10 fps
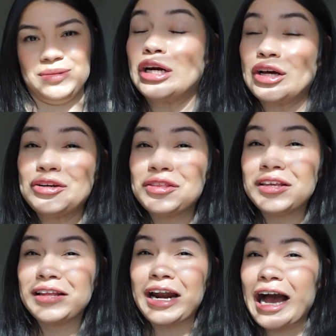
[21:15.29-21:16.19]
Another
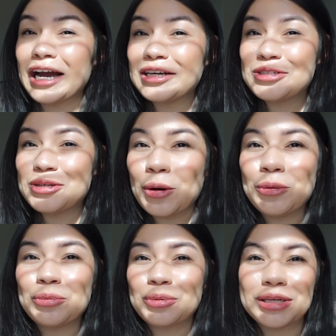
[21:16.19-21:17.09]
thing that I
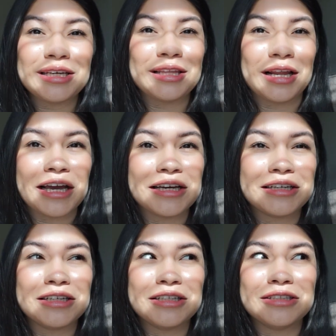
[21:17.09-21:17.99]
don't really
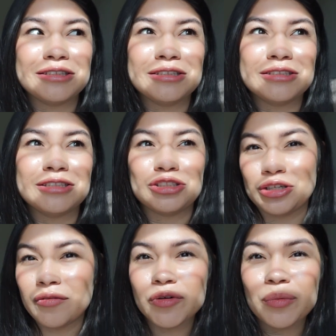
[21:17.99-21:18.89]
like to
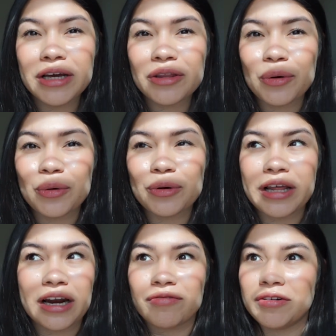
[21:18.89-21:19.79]
travel with, or
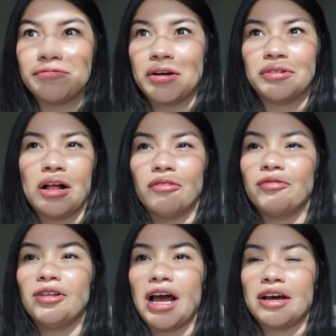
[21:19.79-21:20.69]
that I've found
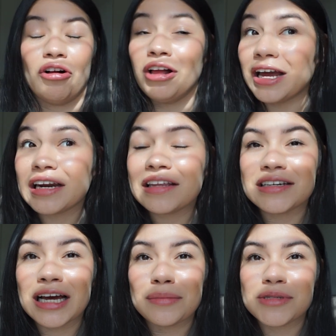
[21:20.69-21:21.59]
helpful at all any of the
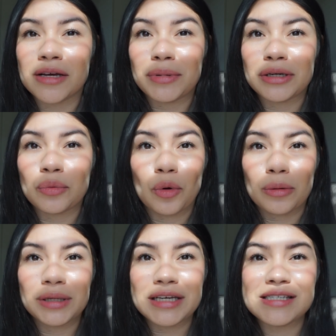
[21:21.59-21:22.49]
times I've been to
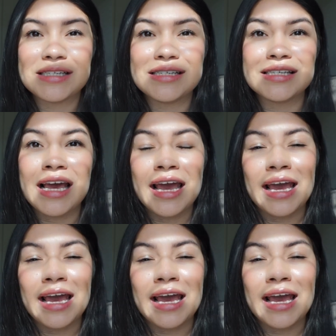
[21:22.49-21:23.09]
warm places,